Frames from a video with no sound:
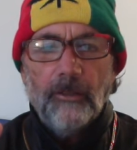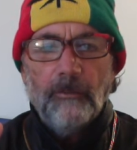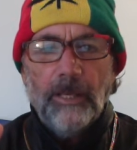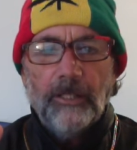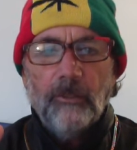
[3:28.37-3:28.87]

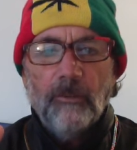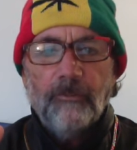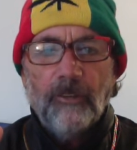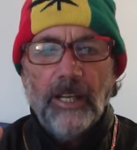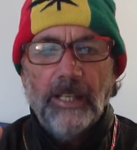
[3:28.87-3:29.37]
make you
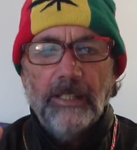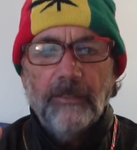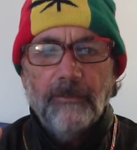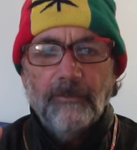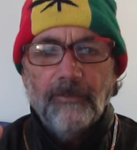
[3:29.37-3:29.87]

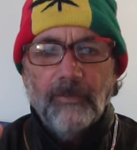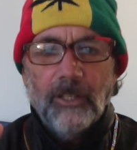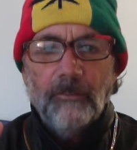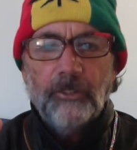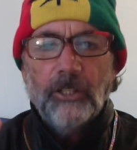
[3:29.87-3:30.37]
afraid
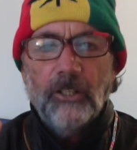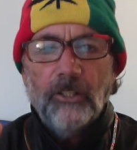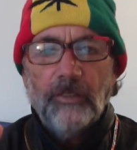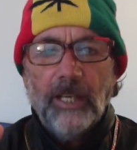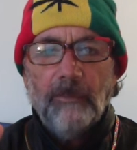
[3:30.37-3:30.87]
of
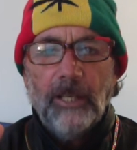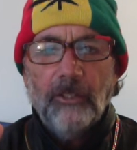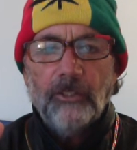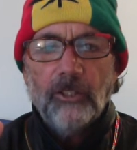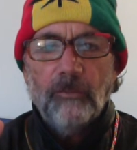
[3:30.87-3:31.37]
eternal damnation,